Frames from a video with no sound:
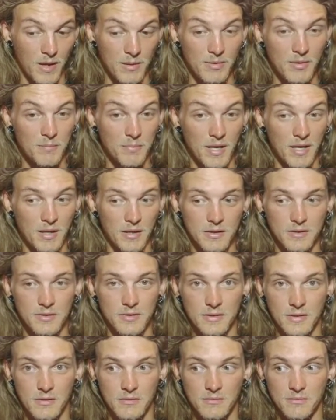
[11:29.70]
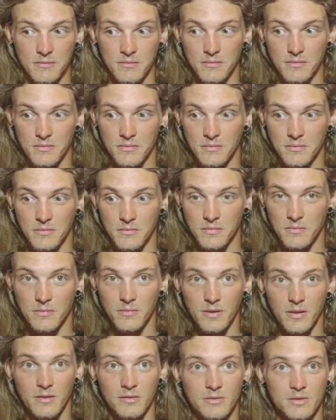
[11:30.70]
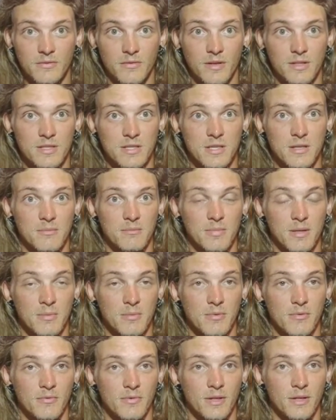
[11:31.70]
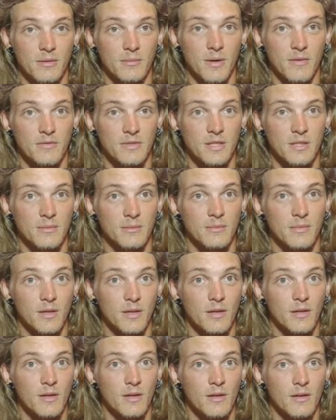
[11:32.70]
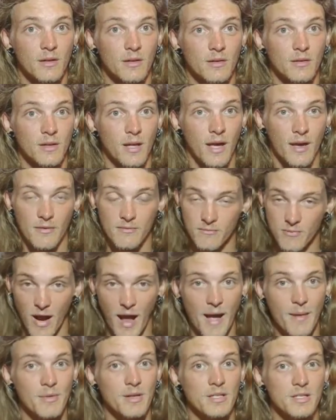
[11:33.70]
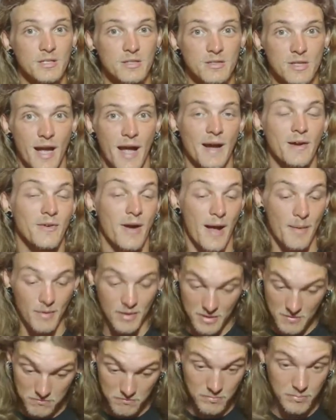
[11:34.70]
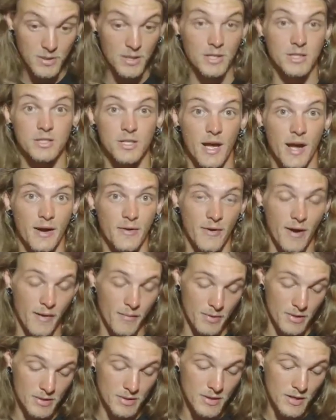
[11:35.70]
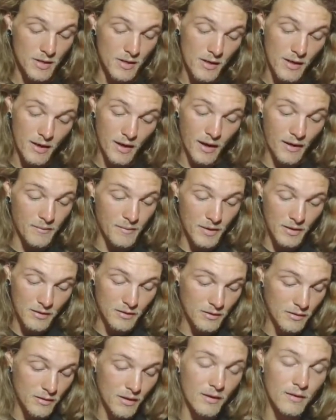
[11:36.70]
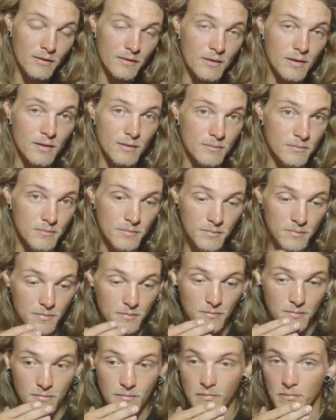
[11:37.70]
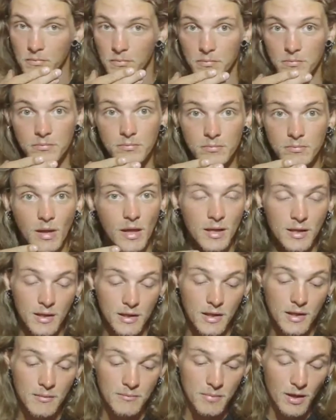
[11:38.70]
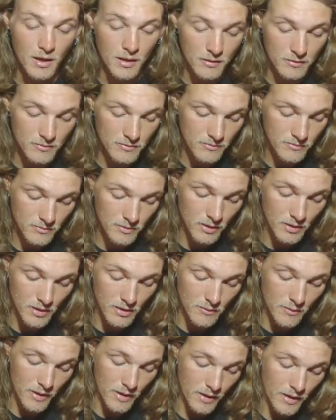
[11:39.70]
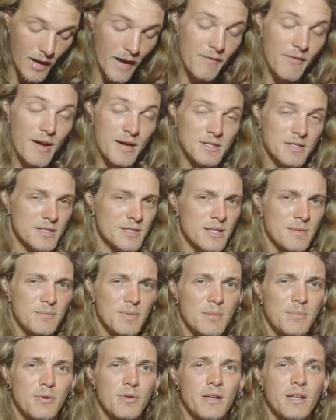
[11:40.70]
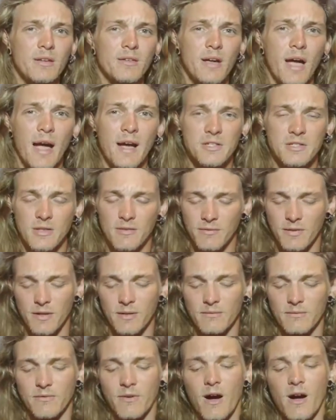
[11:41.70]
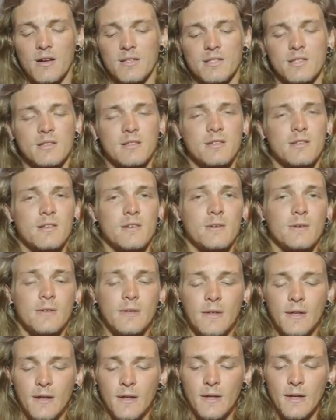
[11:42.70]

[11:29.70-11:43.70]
baby pigs and what else have I seen people feed them? I've seen them, yeah, rabbits, jackrabbits, big jackrabbits. I mean, they can get big really quick. I've actually seen people actually feed them foxes too.